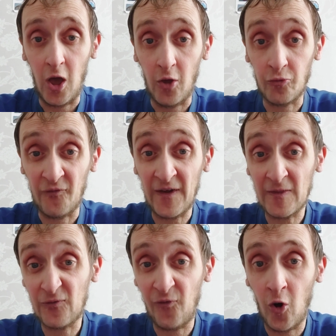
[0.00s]
There's a
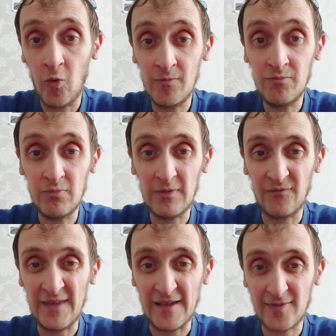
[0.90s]
fans forum
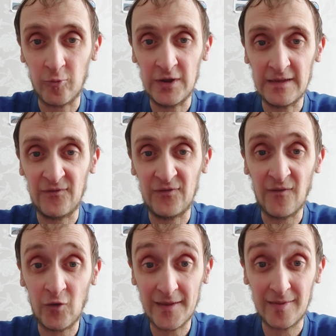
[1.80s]
next week. If you
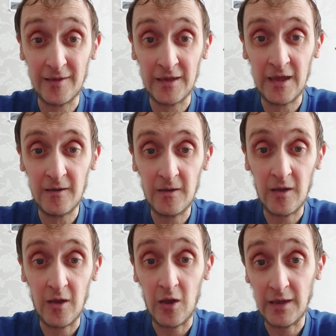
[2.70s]
haven't got a ticket,
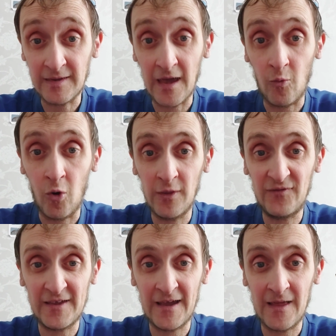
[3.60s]
get one
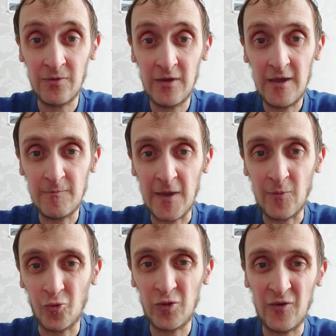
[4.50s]
if you can.
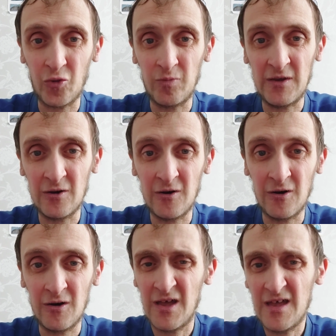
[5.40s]
People say to me,
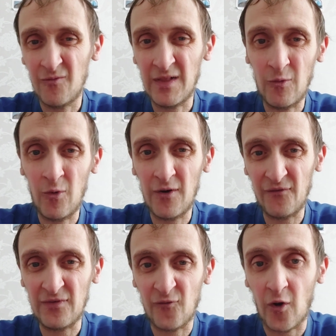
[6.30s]
oh, well,
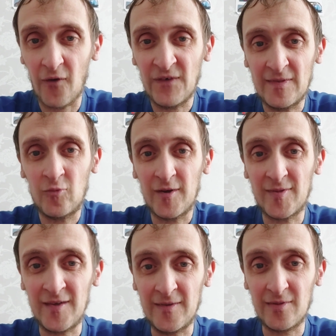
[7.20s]
what, they've got things you want
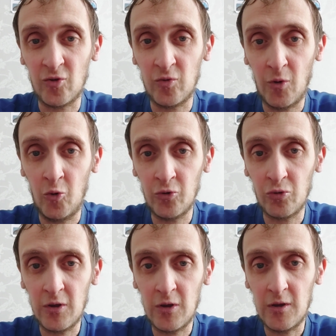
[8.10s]
to say to club
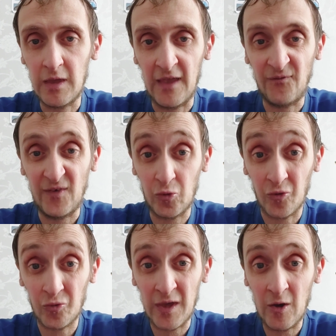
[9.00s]
owners. If it's
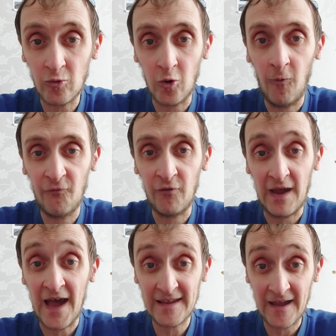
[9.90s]
on sale, go for it.
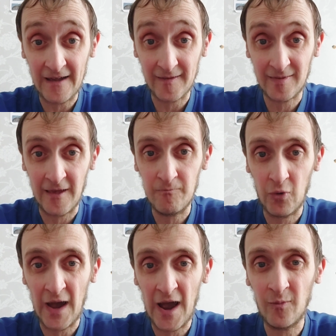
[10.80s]
I can't attend,
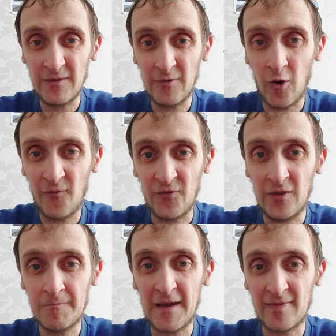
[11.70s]
but how many, often in
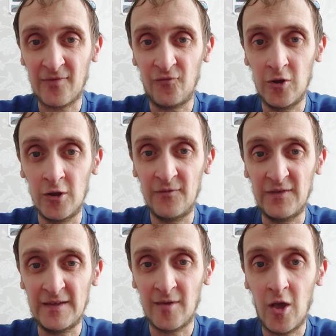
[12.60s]
the past have we heard of
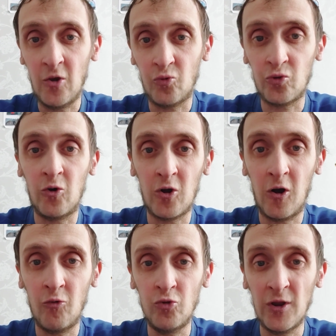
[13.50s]
these
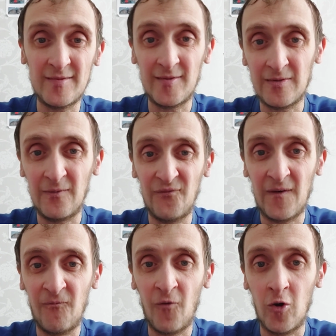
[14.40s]
so-called non-existent
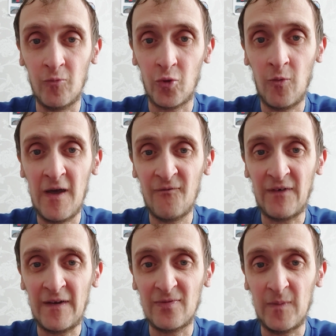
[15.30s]
fan forums, or where
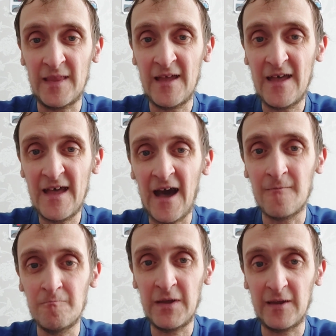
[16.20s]
fans have been
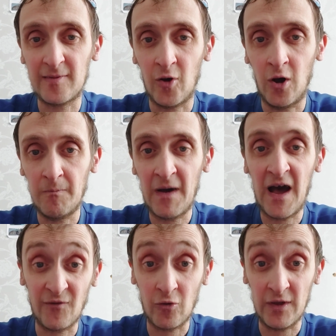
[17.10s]
handpicked or
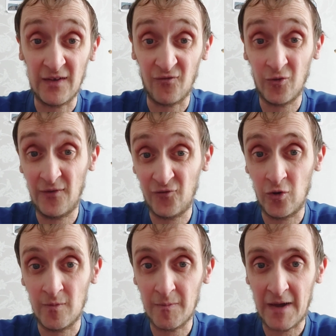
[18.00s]
part of a clique? I've done a few
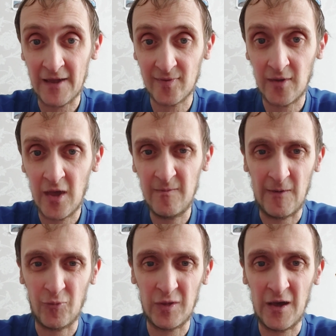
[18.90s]
in my past.
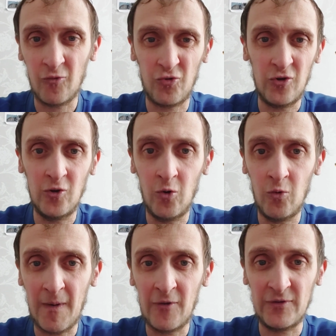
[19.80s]
People say, oh, do you know
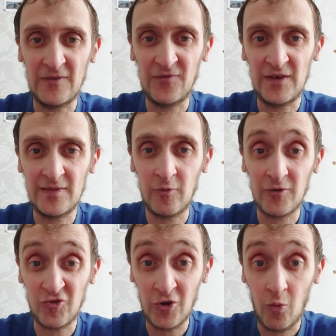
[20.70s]
about these things? Well,
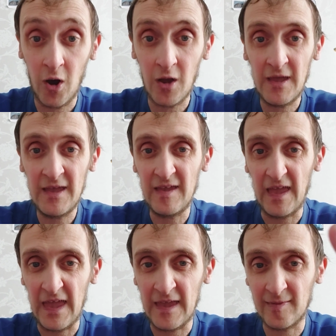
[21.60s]
do you know what?
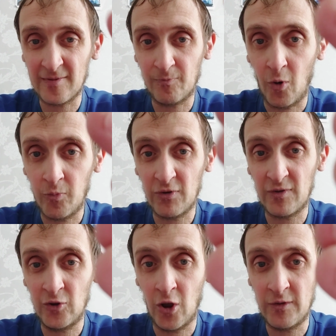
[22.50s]
It's
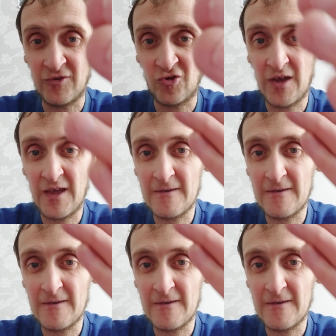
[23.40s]
publicly knowledge.